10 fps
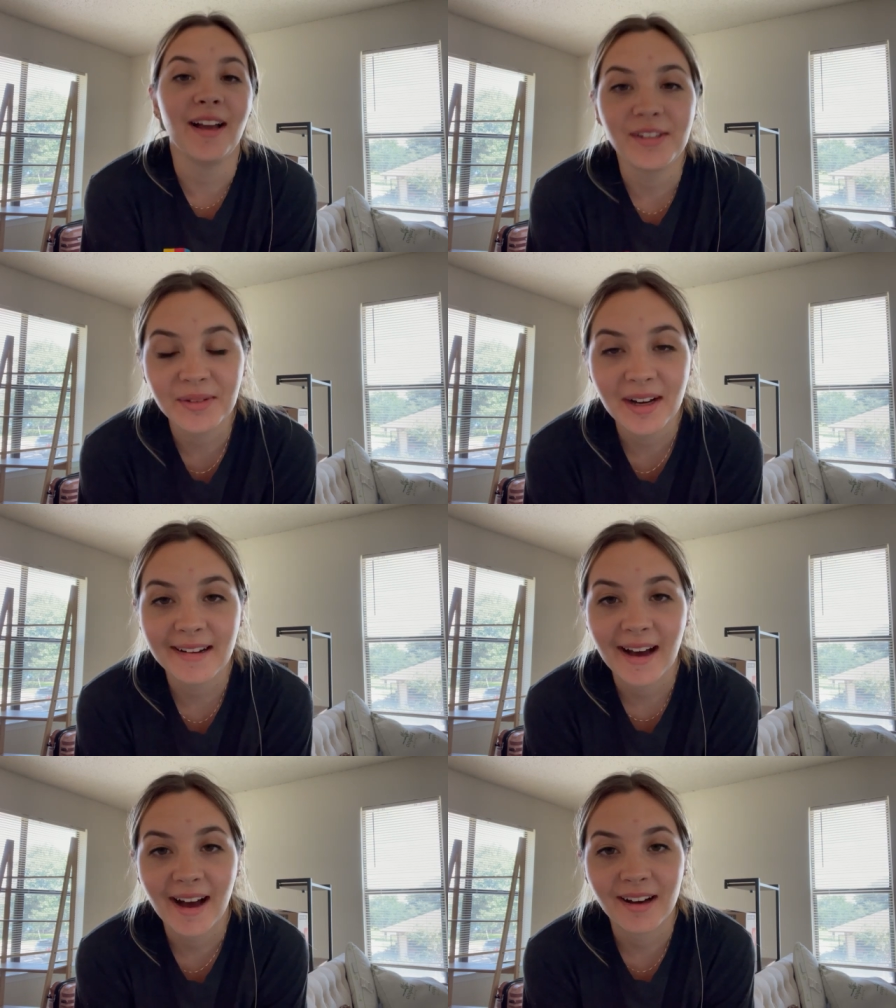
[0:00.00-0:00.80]
I do
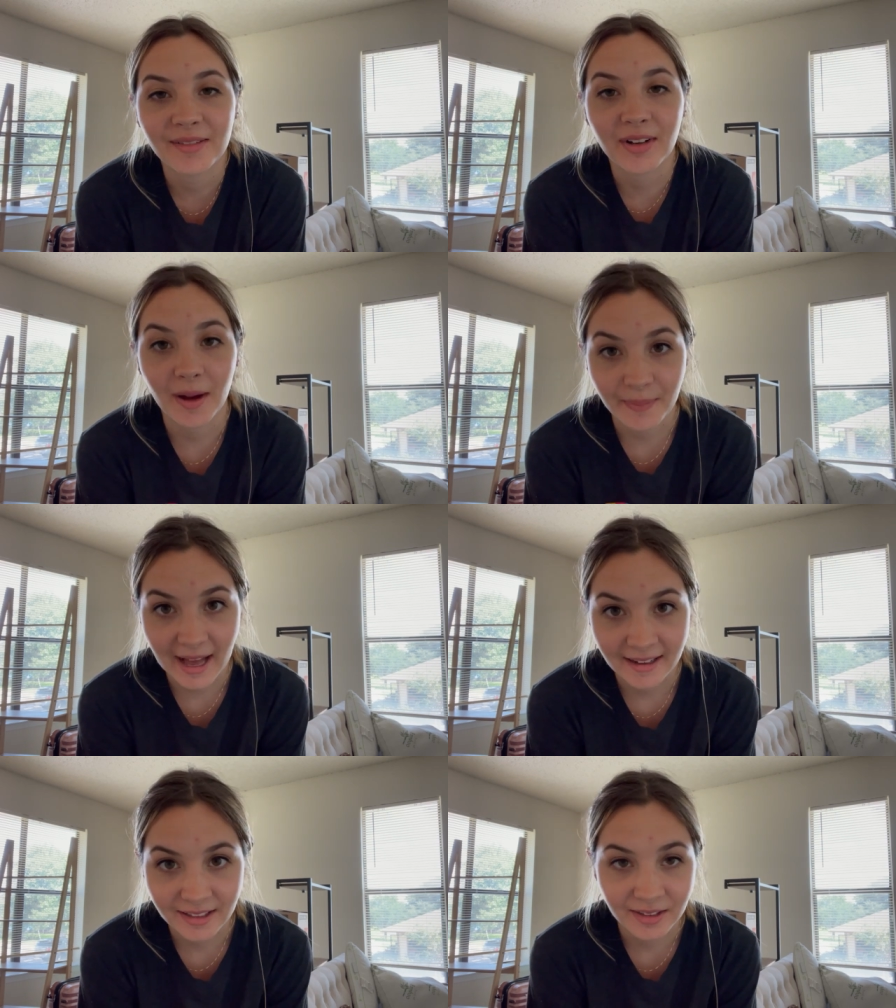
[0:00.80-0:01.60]
not have a
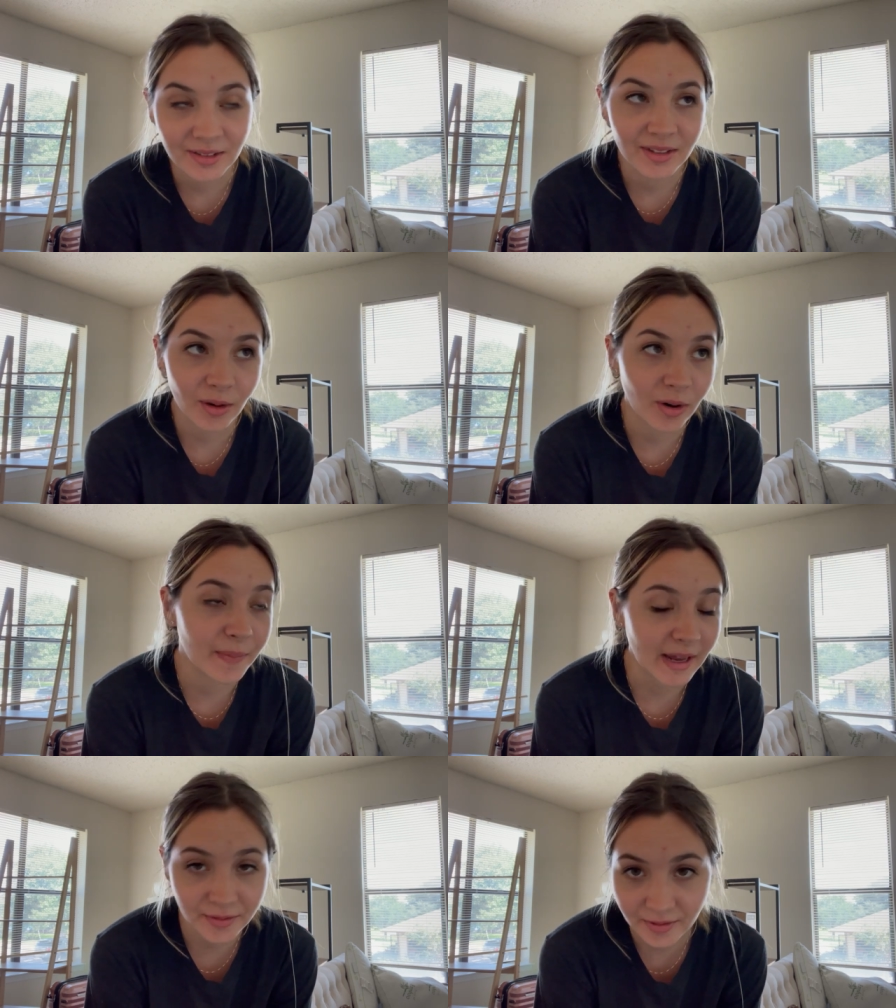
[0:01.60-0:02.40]
bed or
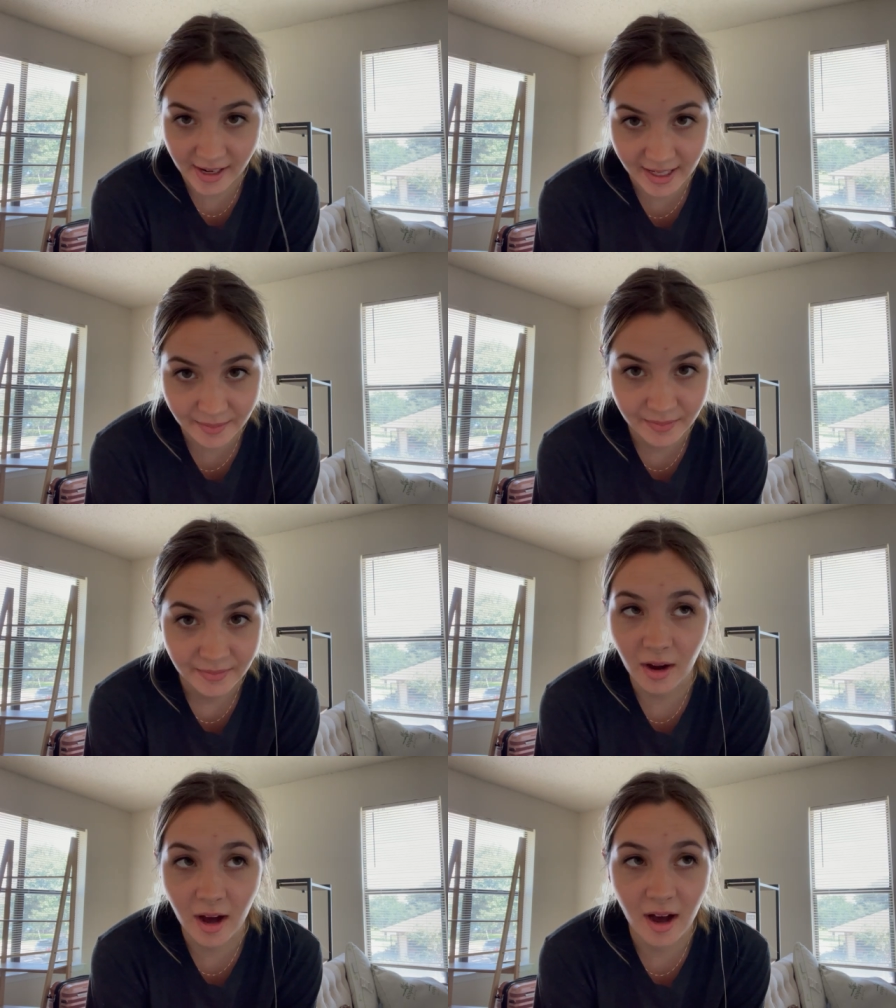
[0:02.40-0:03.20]
bed frame.
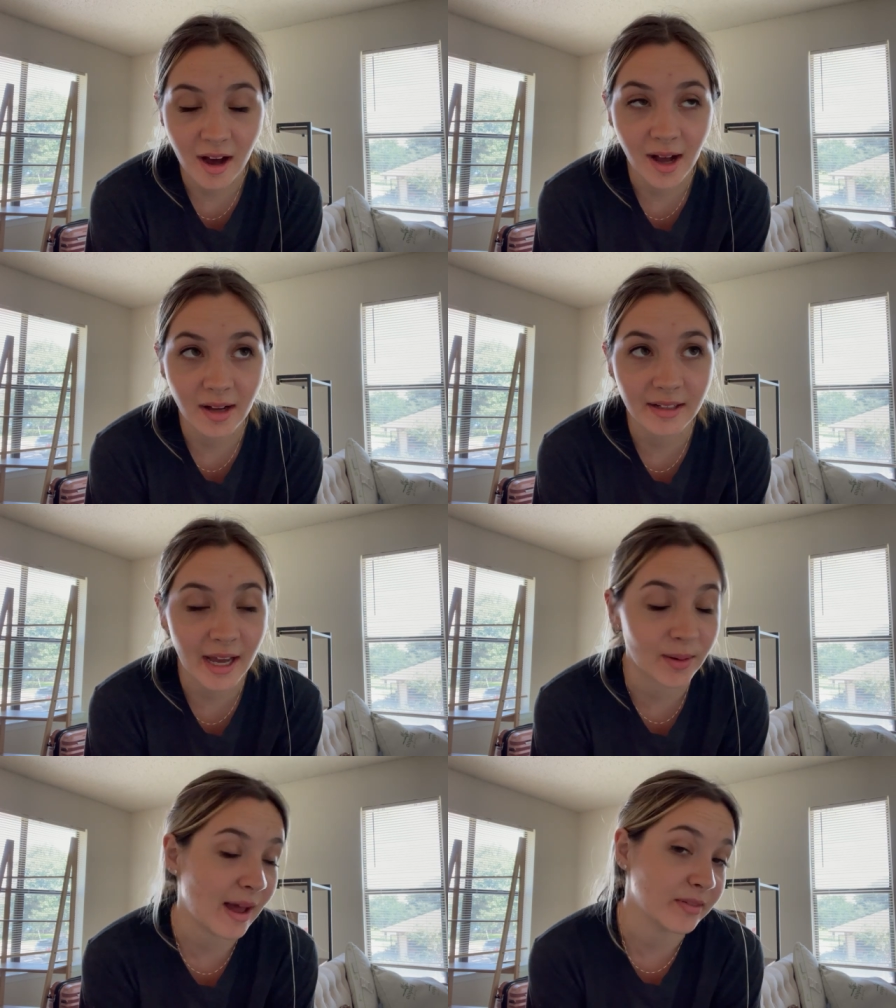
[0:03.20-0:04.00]

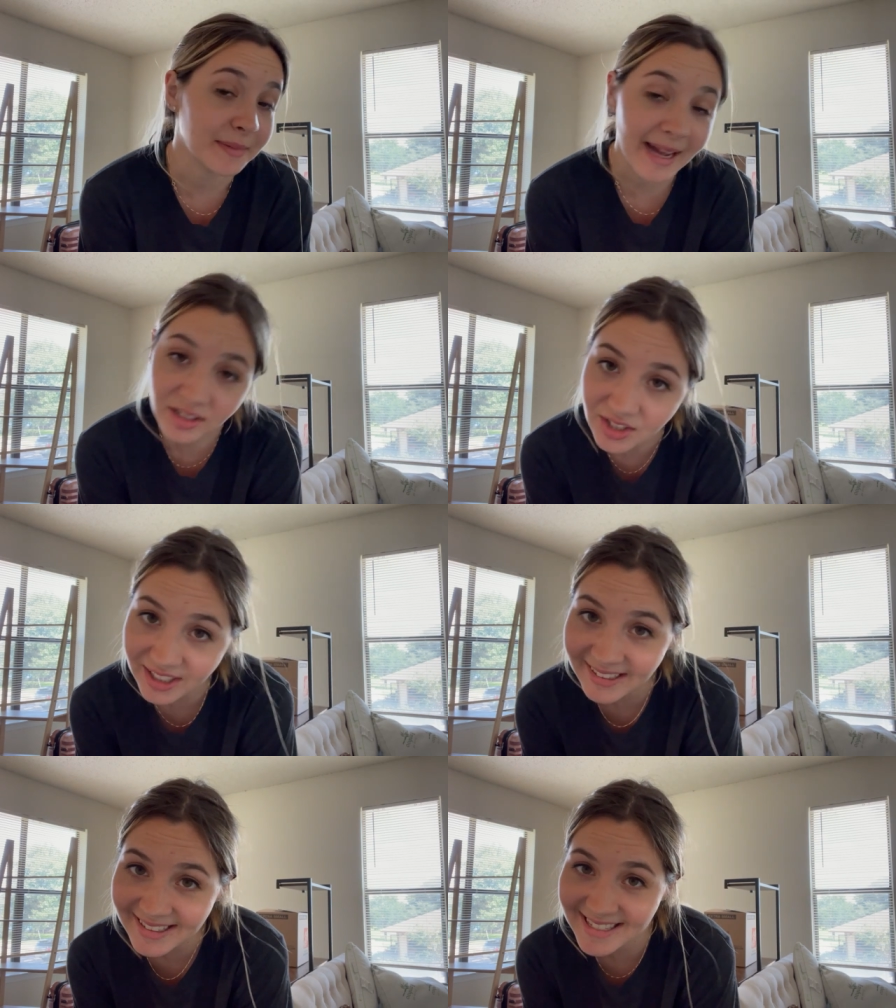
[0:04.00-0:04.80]
I don't have a
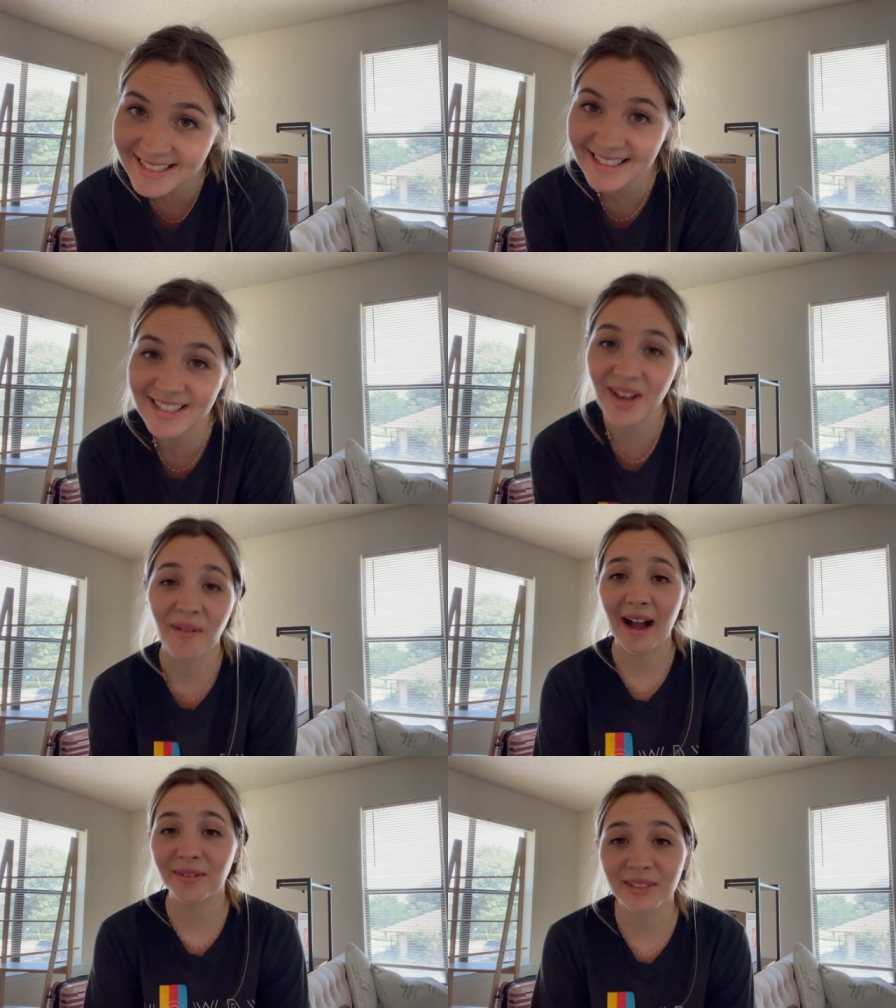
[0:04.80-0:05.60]
mattress,
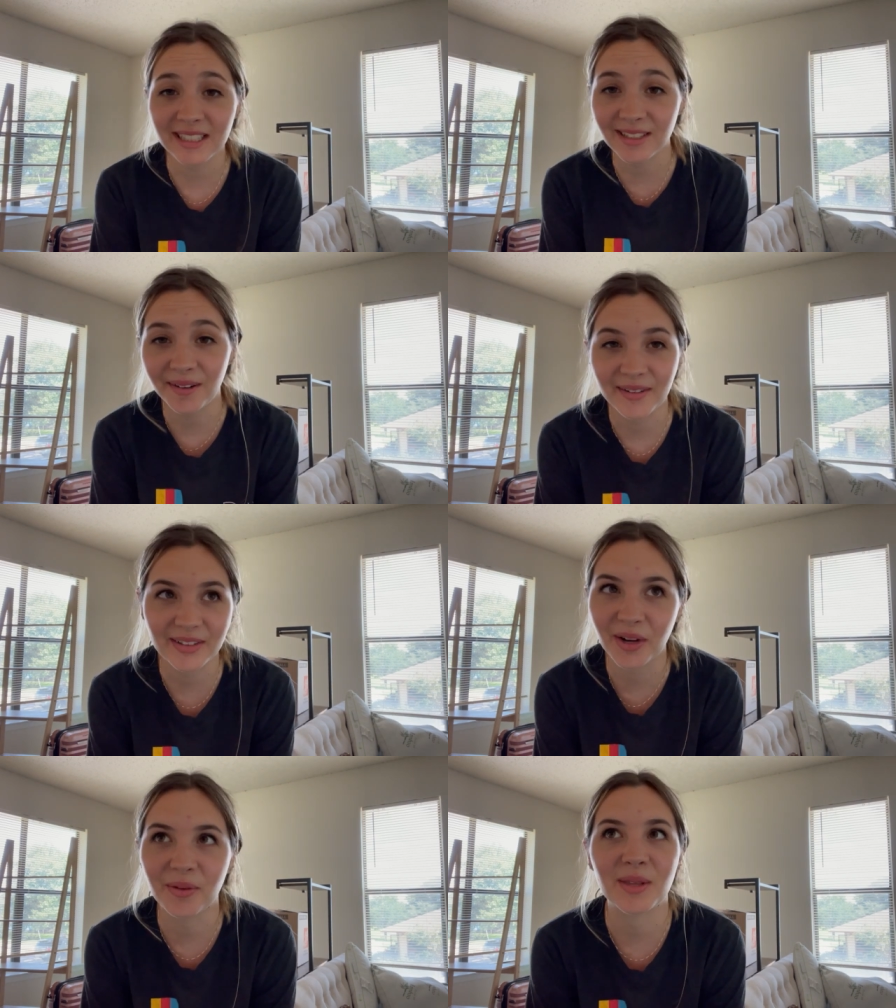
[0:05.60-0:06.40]
so I really don't
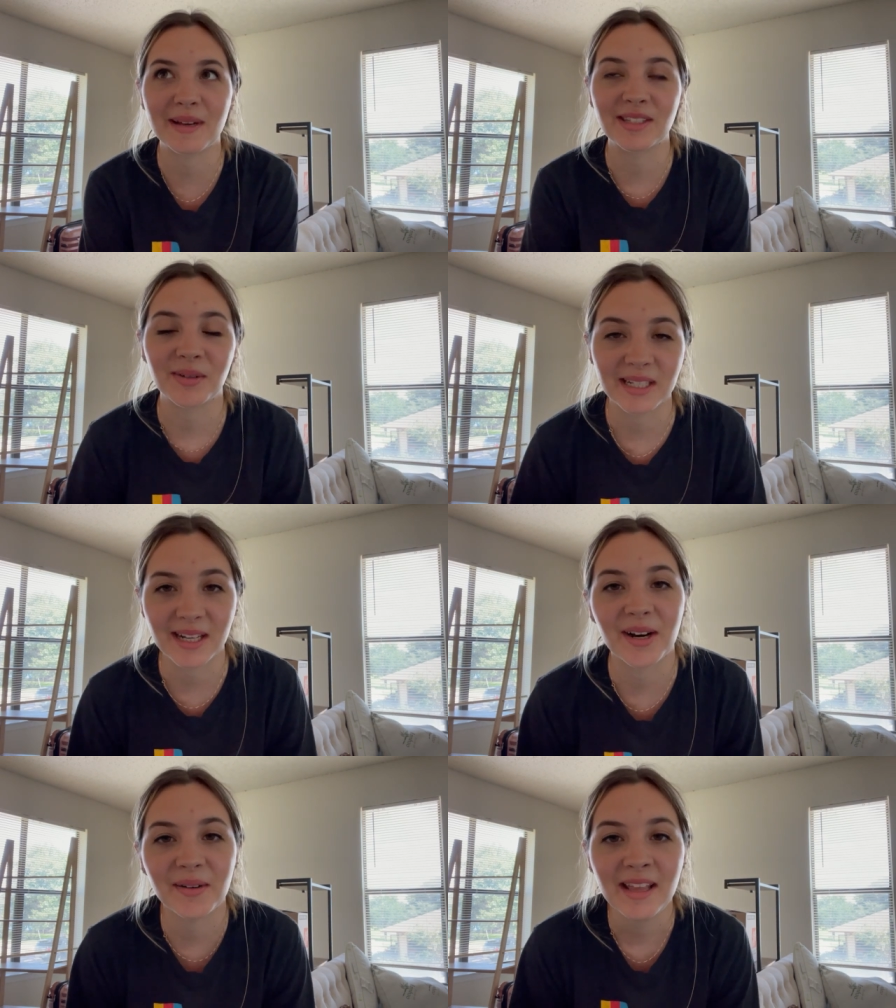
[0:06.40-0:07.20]
even know where the bed's going to
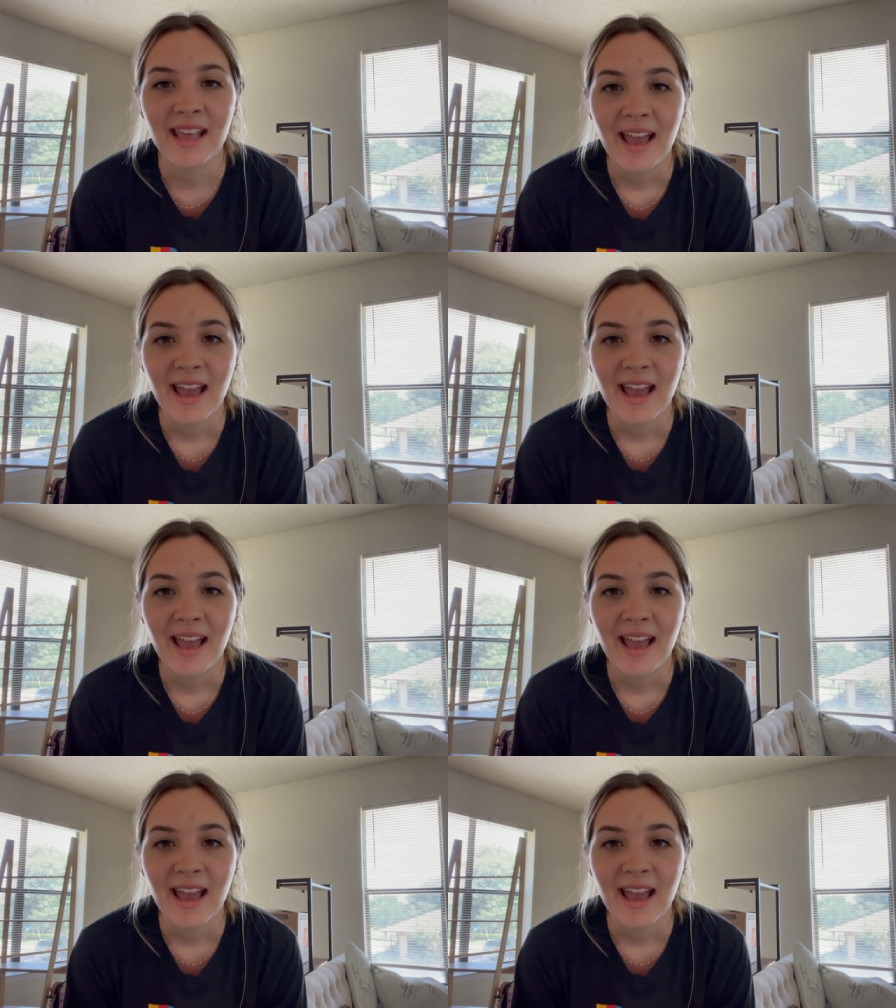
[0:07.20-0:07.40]
go.